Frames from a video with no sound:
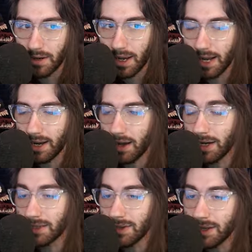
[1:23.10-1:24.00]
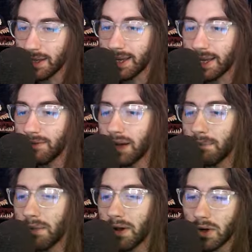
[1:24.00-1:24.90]
And honestly, like giving
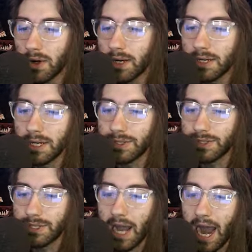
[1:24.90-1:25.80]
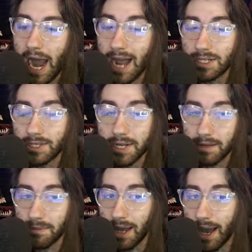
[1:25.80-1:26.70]
up on Hook doesn't
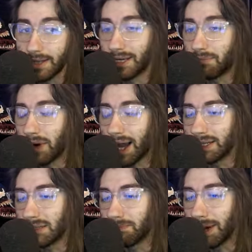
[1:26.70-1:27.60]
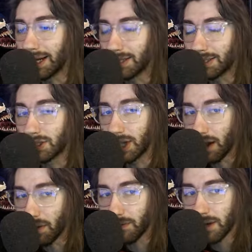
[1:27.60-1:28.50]
agitate me as a practice by
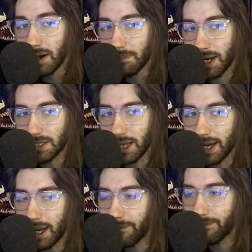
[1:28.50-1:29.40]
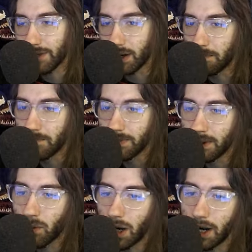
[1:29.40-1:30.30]
itself because like if, you know,
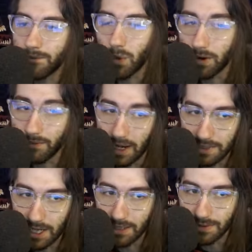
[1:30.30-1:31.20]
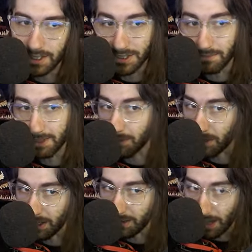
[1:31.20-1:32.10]
we're at four or five gens and somebody's
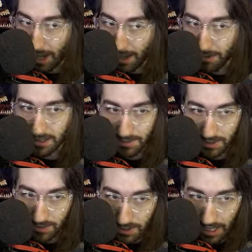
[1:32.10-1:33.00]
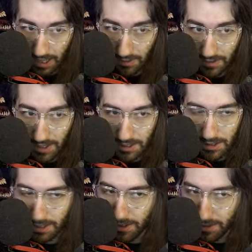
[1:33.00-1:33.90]
already dead, like somebody's already
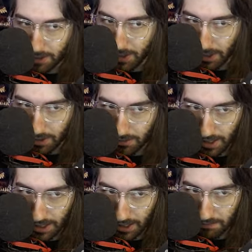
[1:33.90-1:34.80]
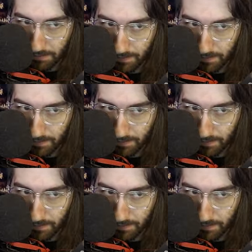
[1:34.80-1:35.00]
sacrificed, like you're not going to win that game.